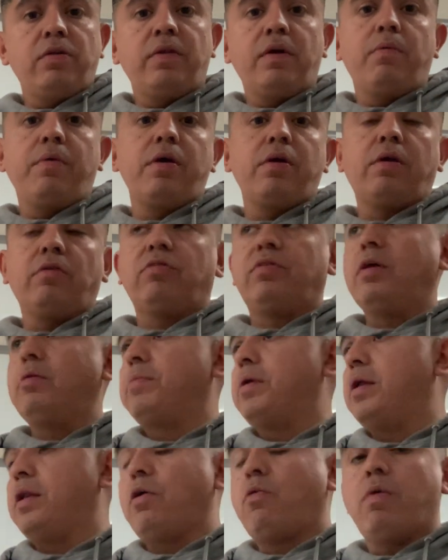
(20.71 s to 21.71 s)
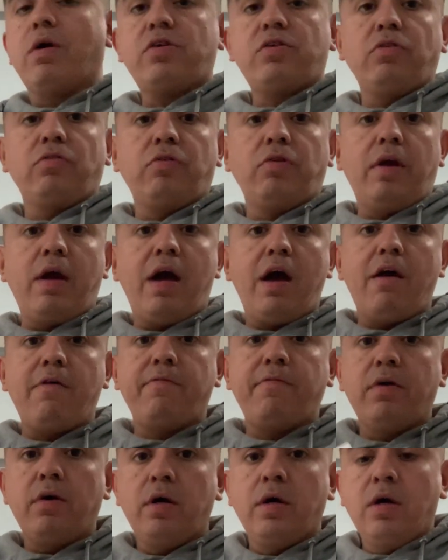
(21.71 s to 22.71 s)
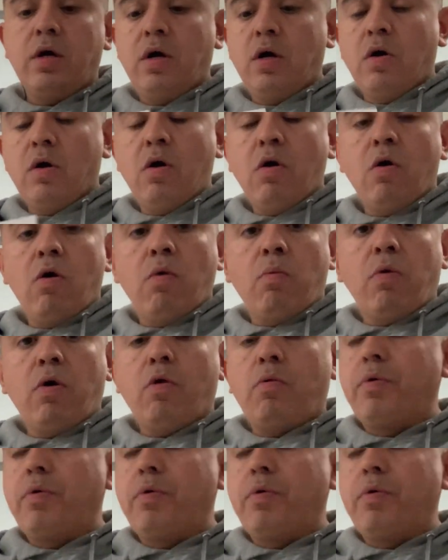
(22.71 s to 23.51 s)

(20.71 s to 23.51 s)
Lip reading: That way, you can send me any questions you have. Well,